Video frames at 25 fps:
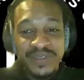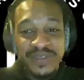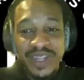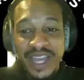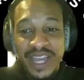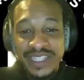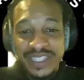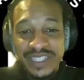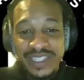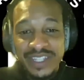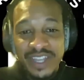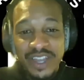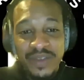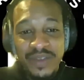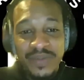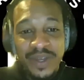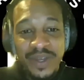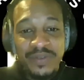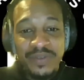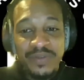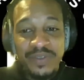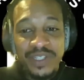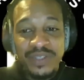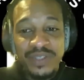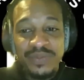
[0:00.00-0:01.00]
actually talking
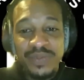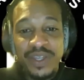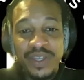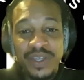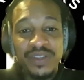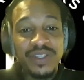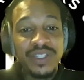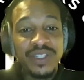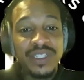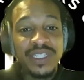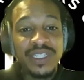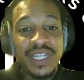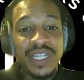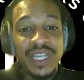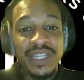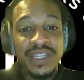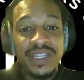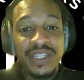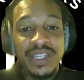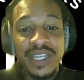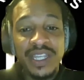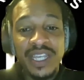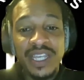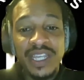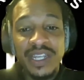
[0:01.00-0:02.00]
about rich man, he said
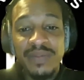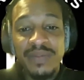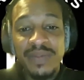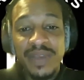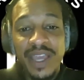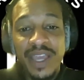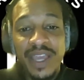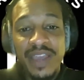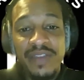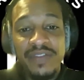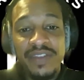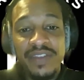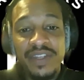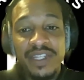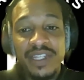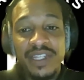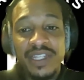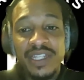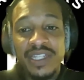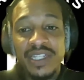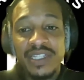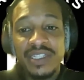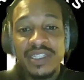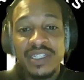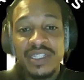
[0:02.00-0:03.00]
the kingdom of heaven
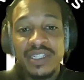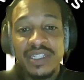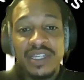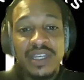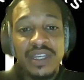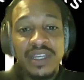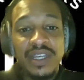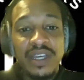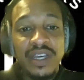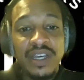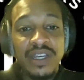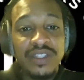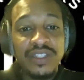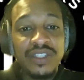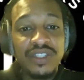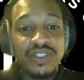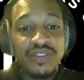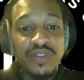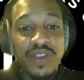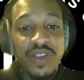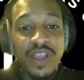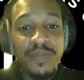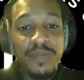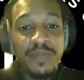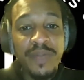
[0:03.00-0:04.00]
is a
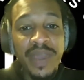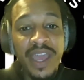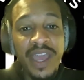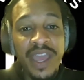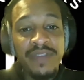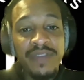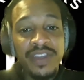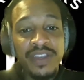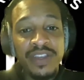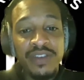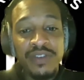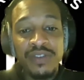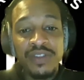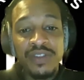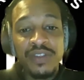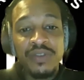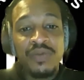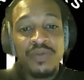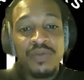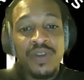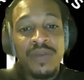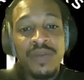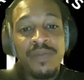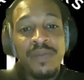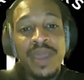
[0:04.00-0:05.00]
straight path that only
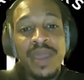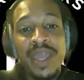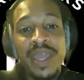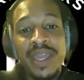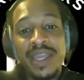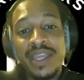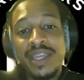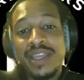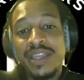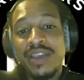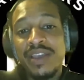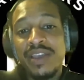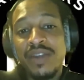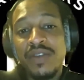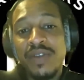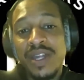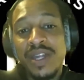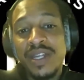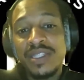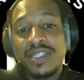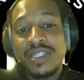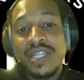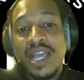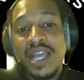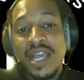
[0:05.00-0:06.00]
one man can go
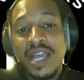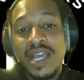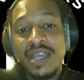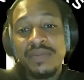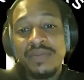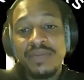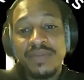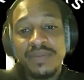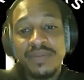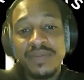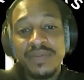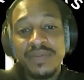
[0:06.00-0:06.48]
at a time,